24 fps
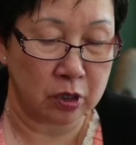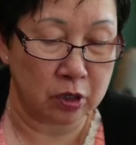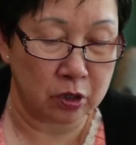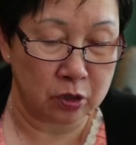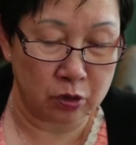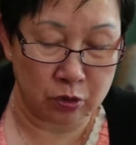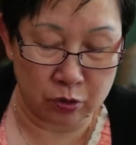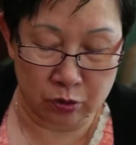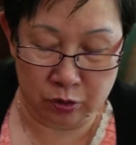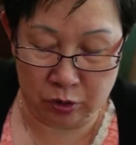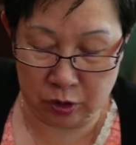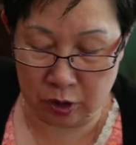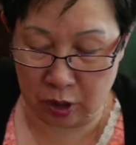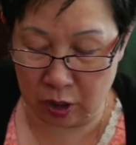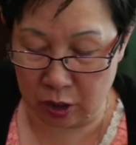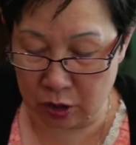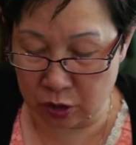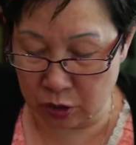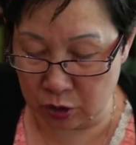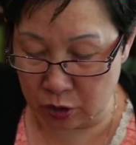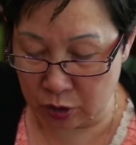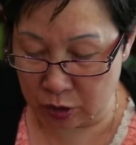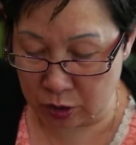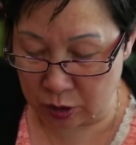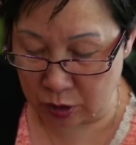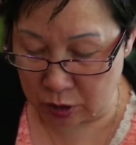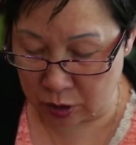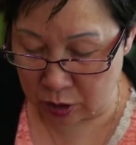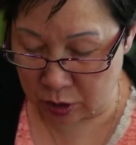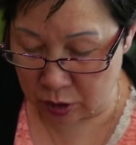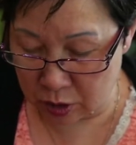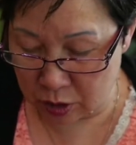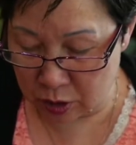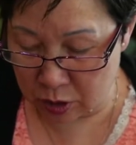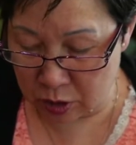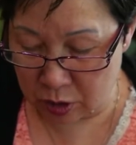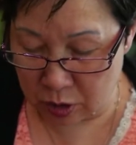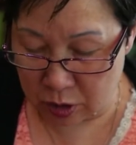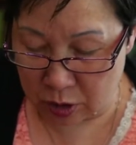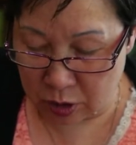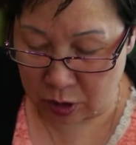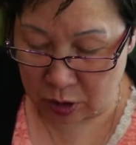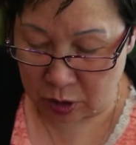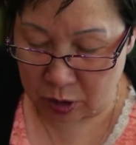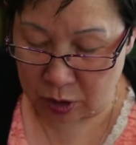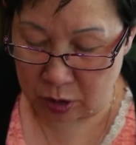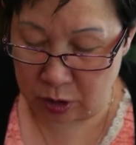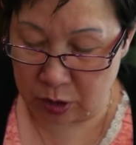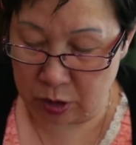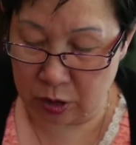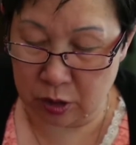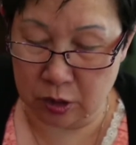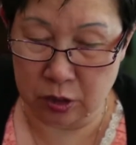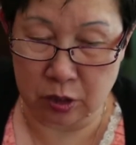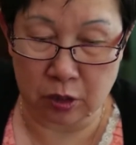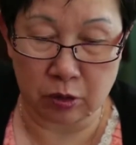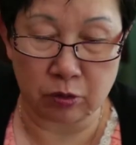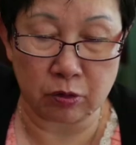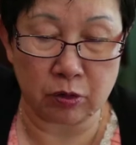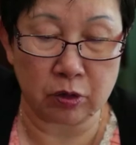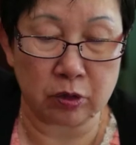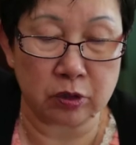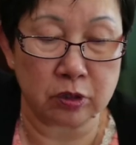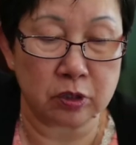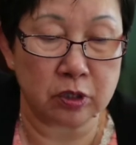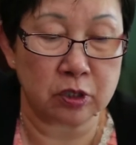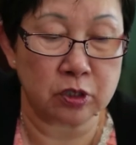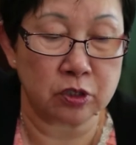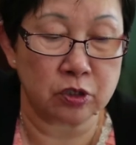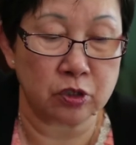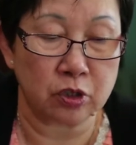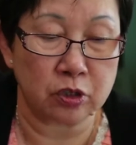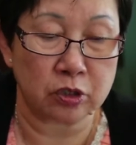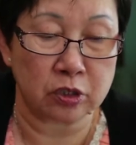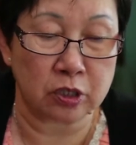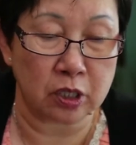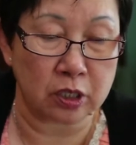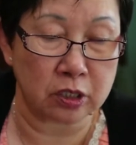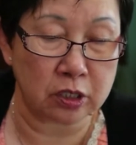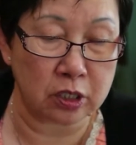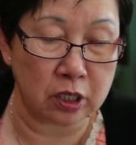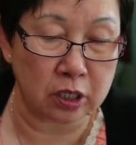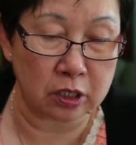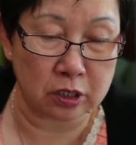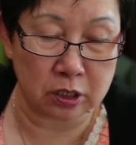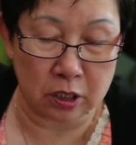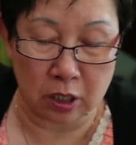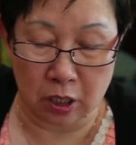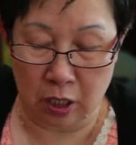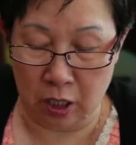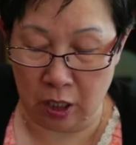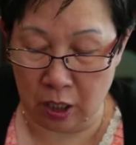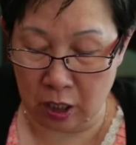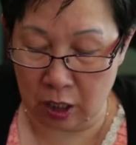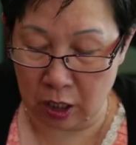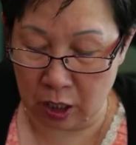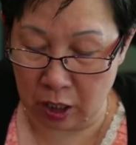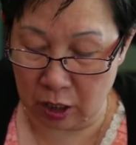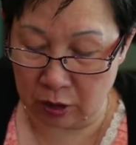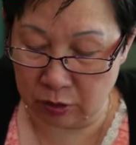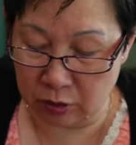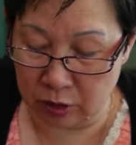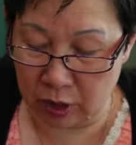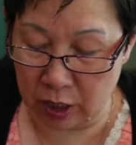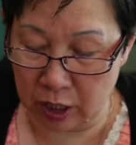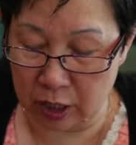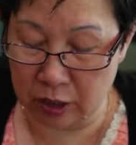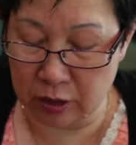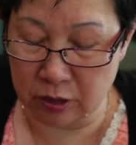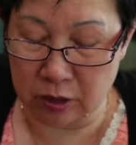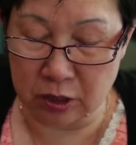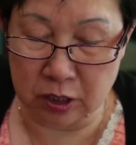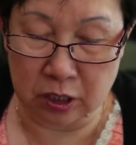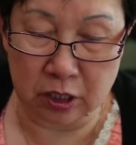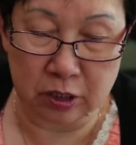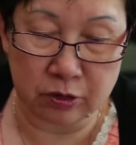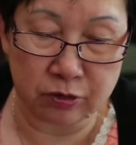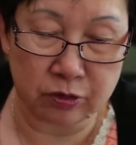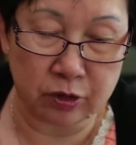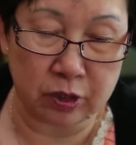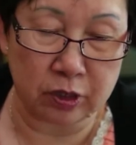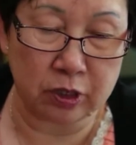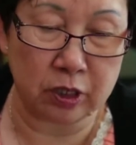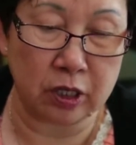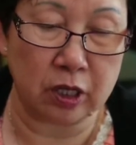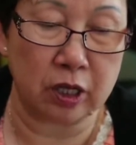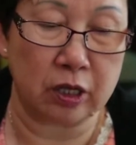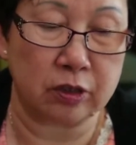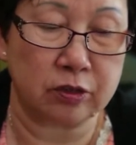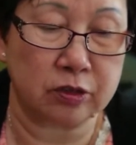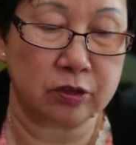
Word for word: just the movement. It can affect pretty much every part of your body. It can affect people's